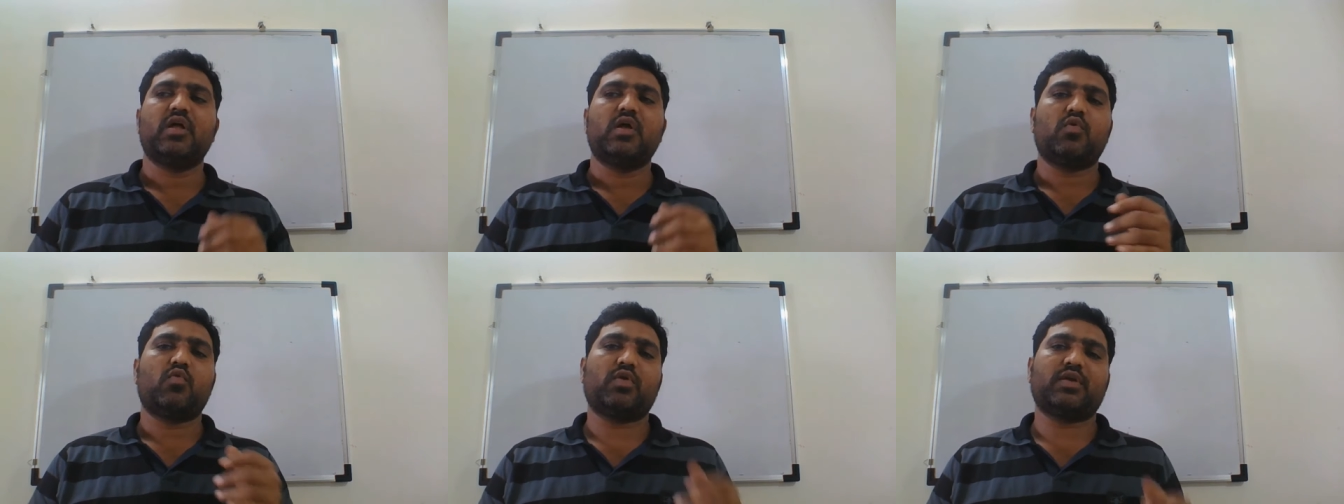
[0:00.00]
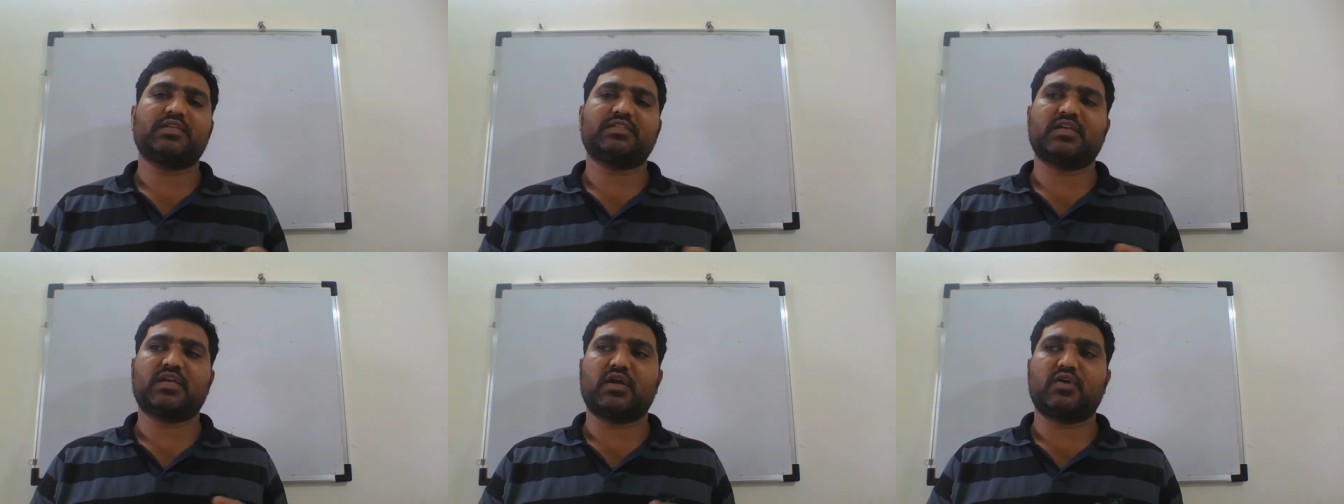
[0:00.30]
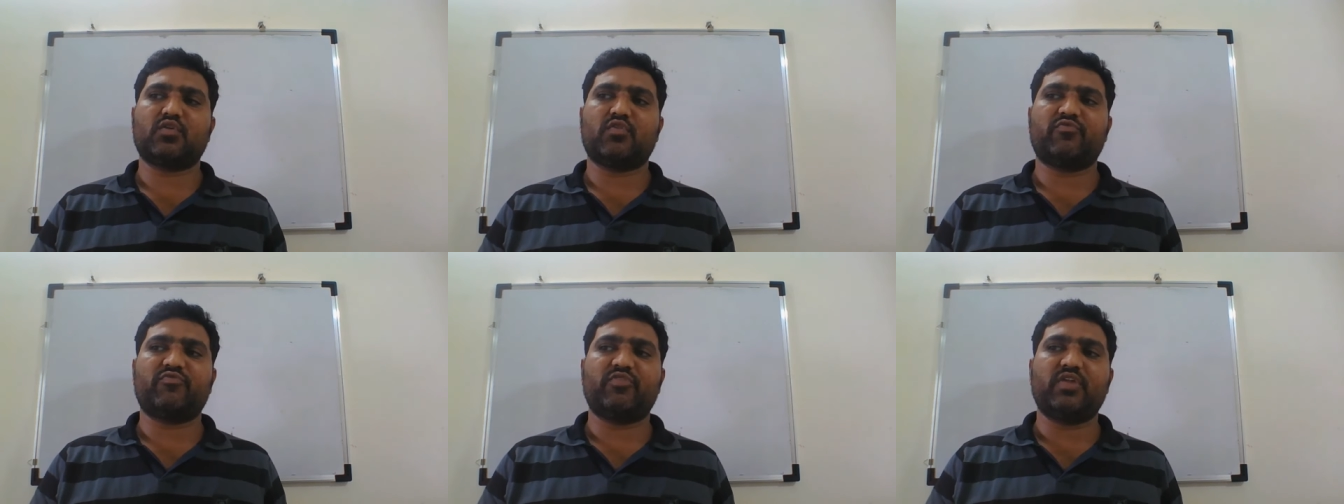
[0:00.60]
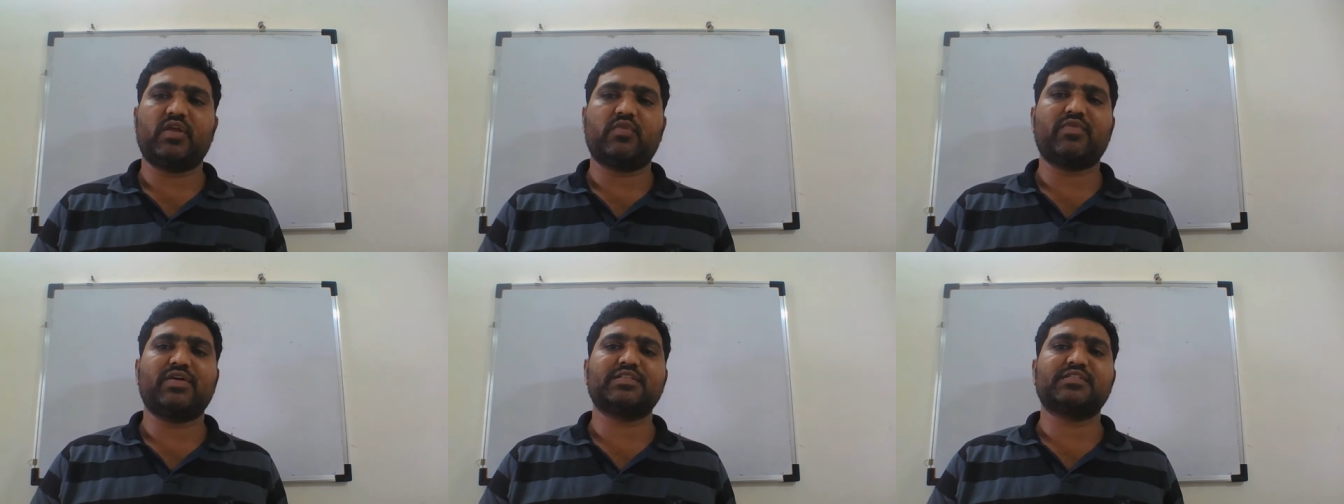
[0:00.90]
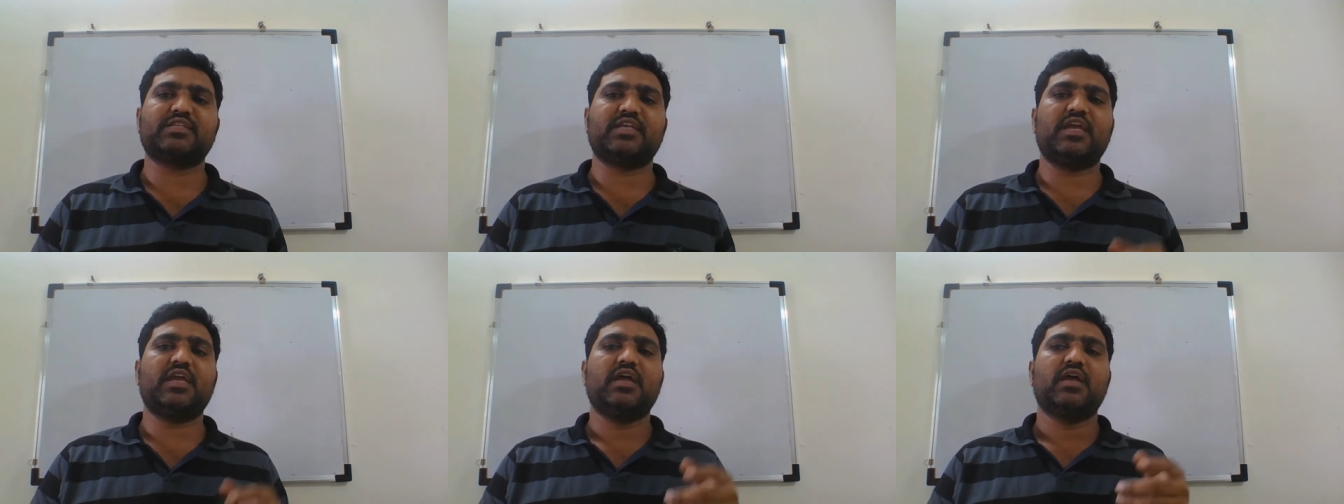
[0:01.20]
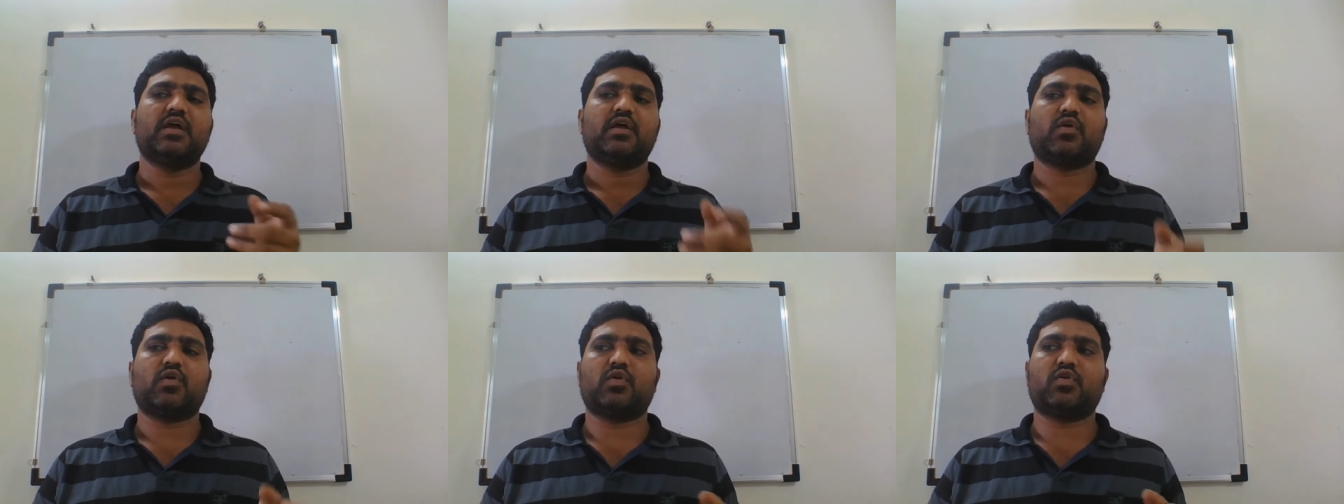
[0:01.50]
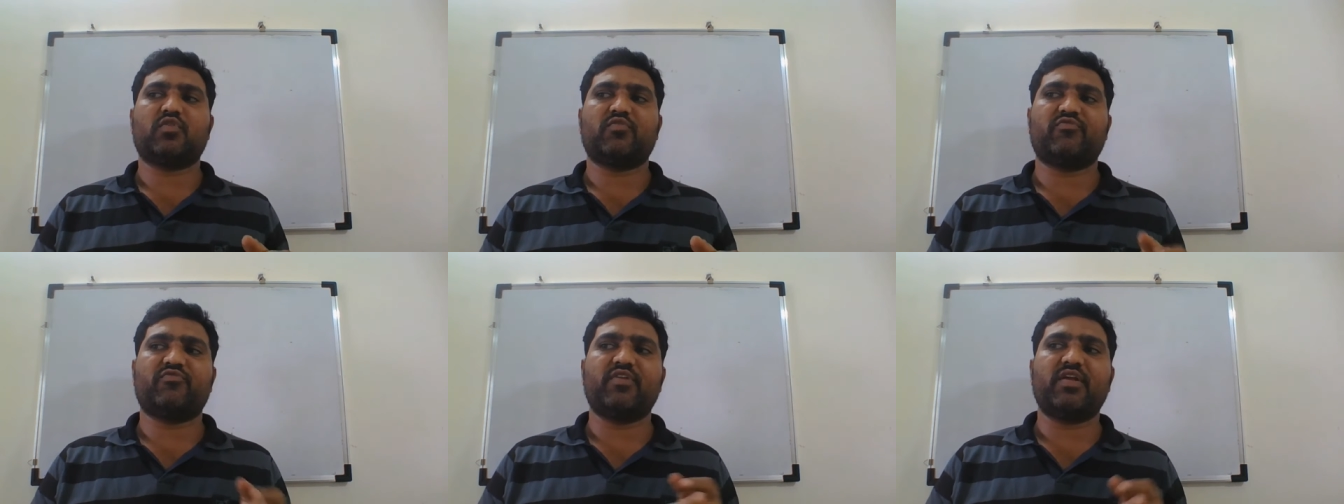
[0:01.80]
What is the cutoff frequency,
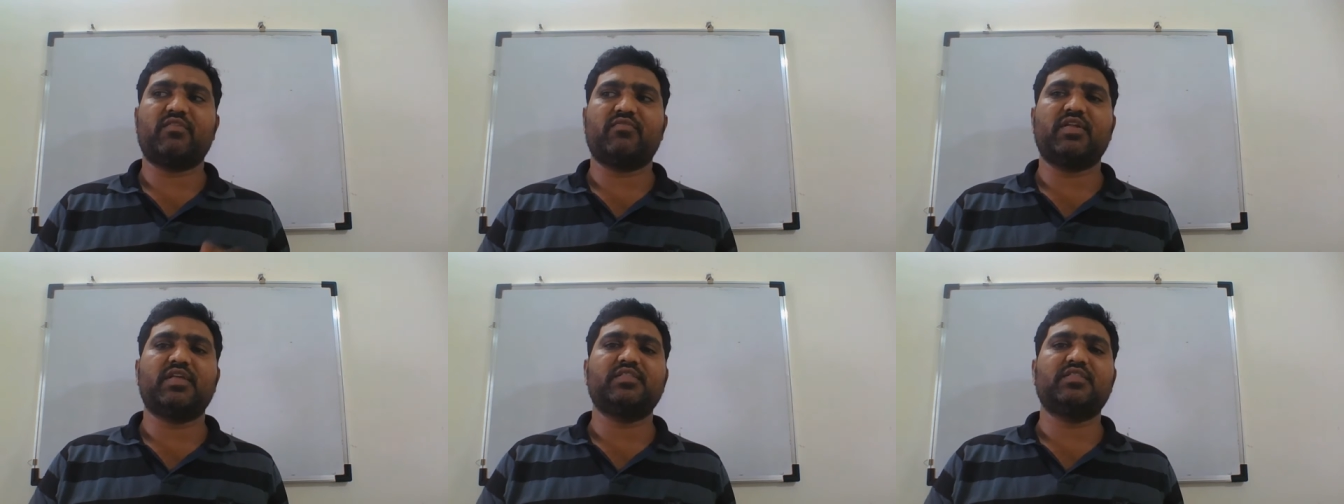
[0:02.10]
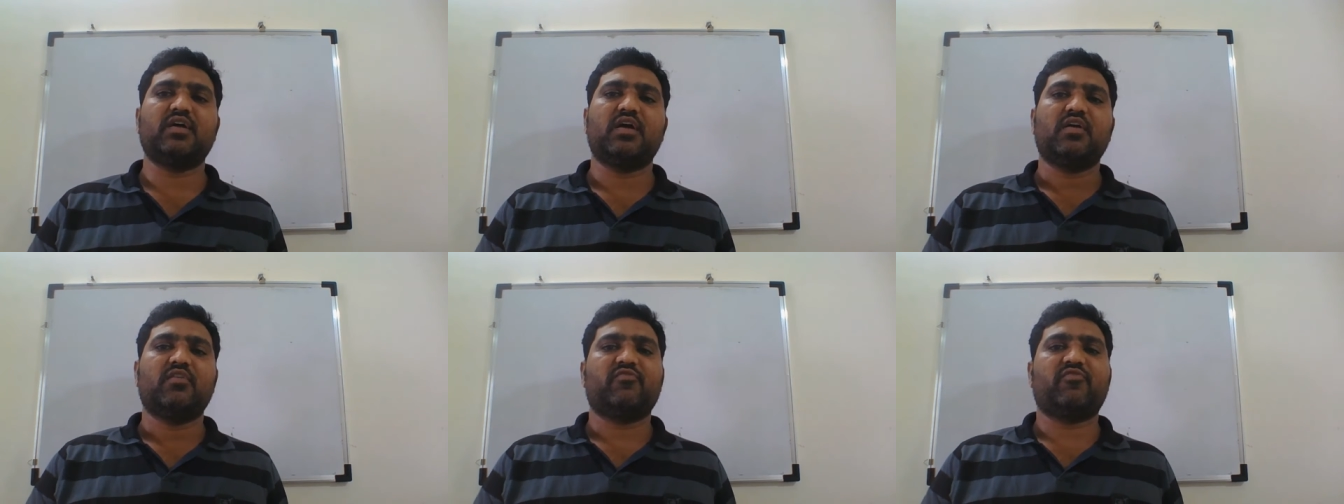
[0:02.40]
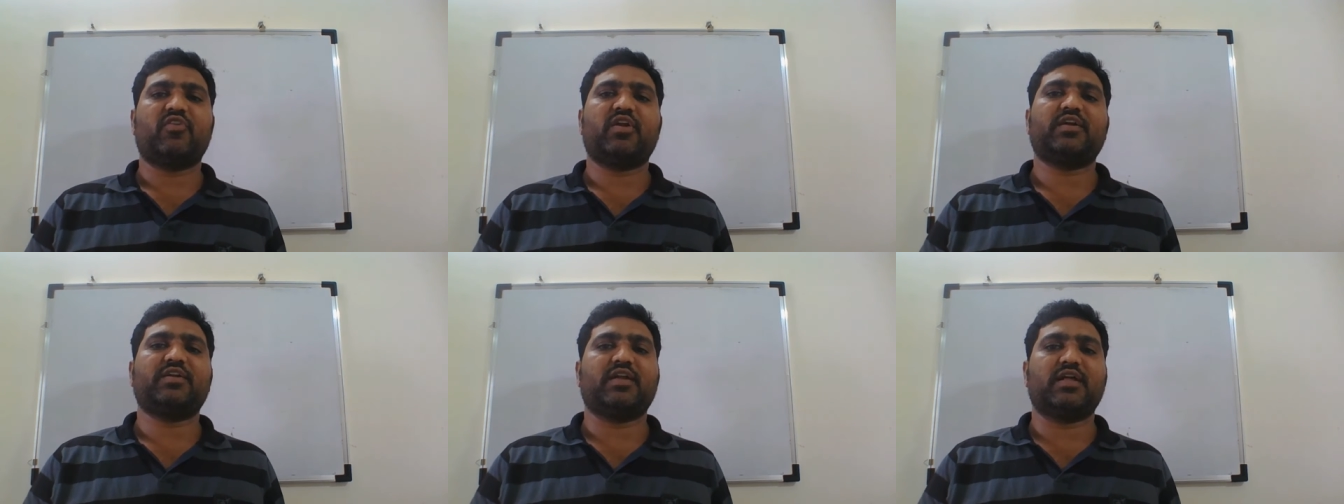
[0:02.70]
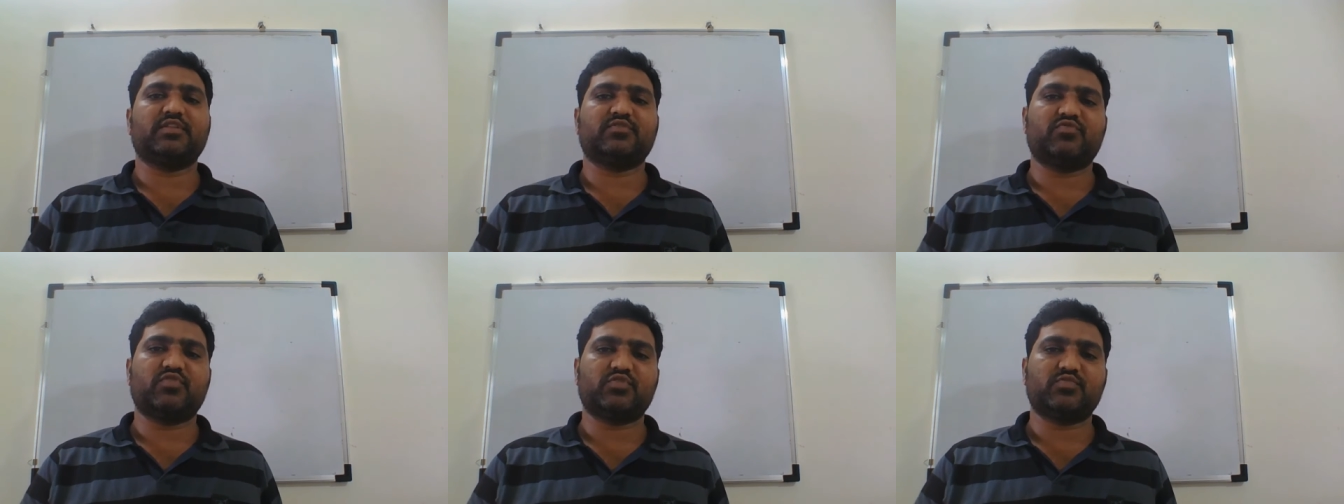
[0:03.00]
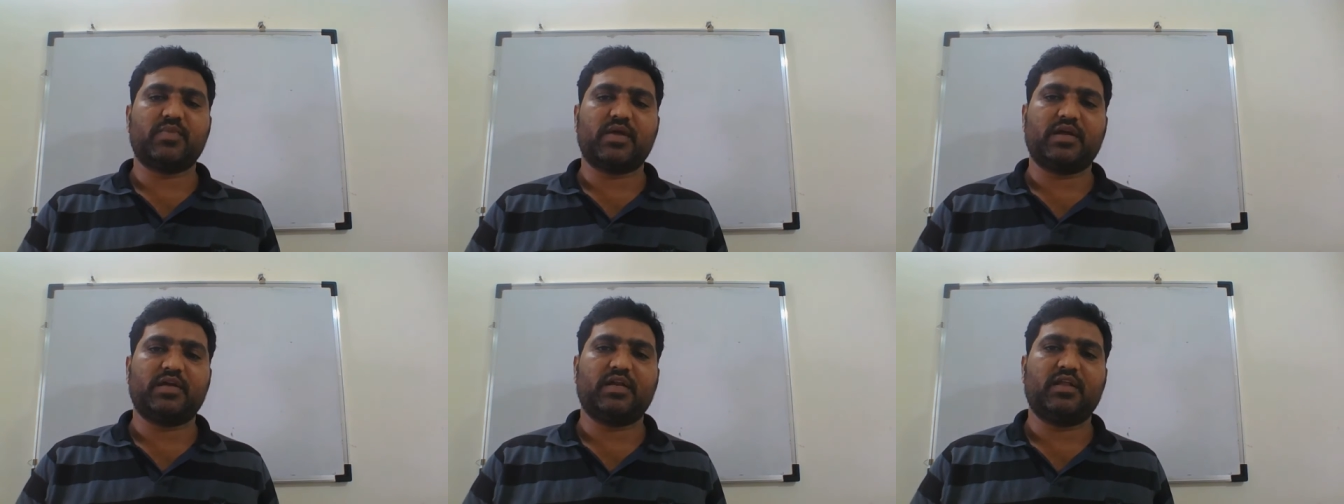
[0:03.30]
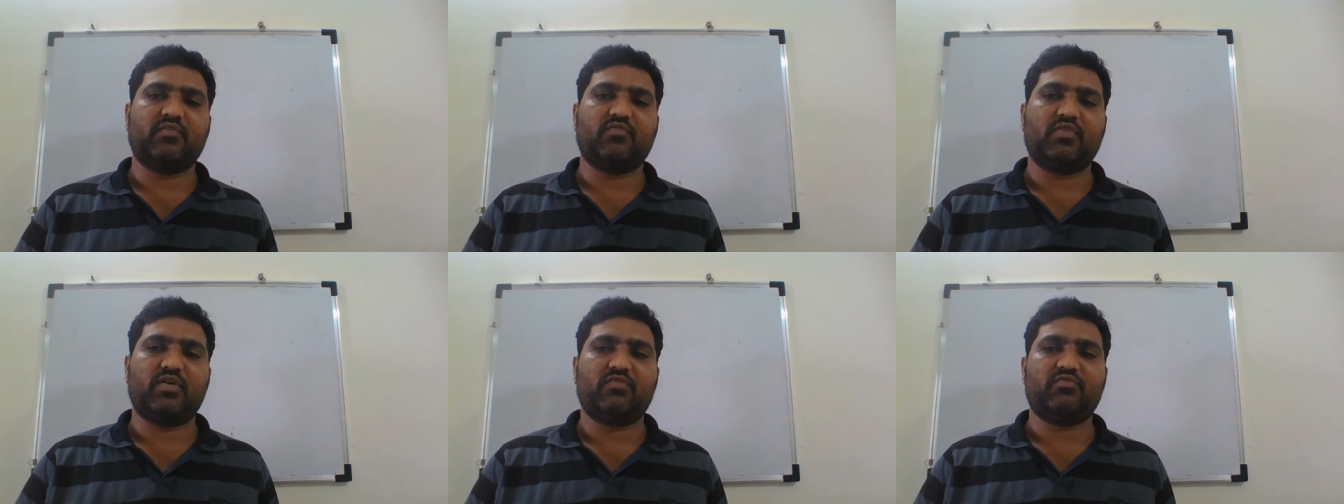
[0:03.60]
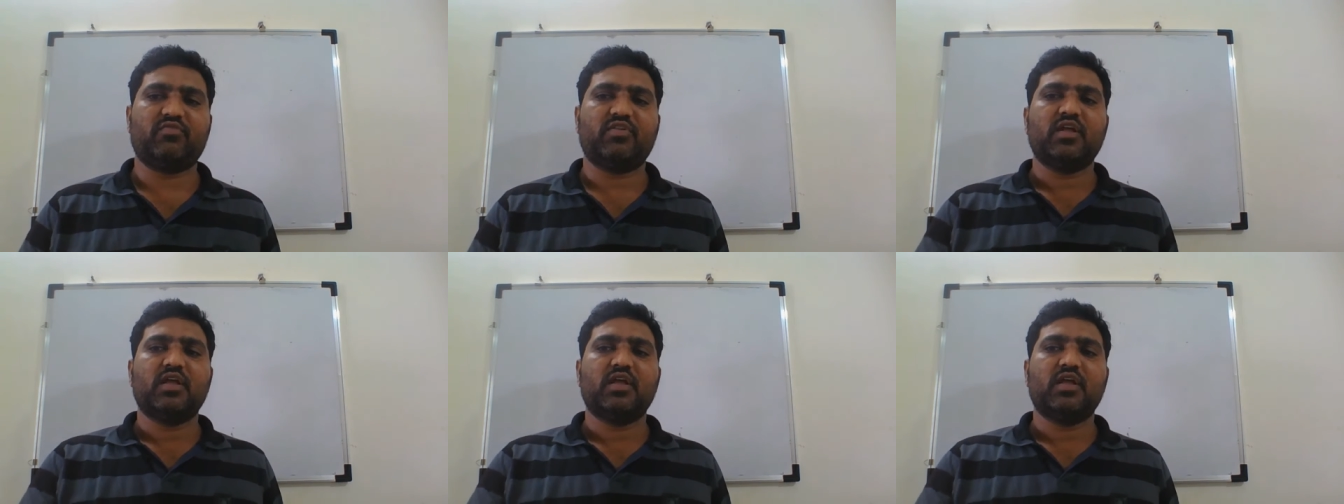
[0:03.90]
cutoff wavelength for a transverse magnetic wave?